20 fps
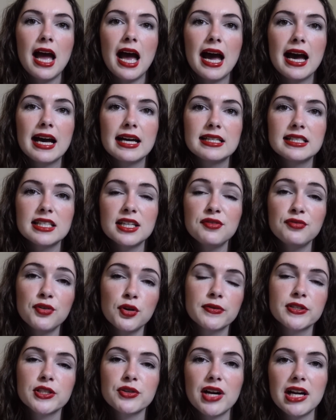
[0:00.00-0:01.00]
and
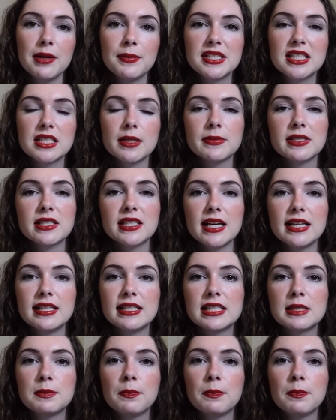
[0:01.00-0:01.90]
involves crime in some sense,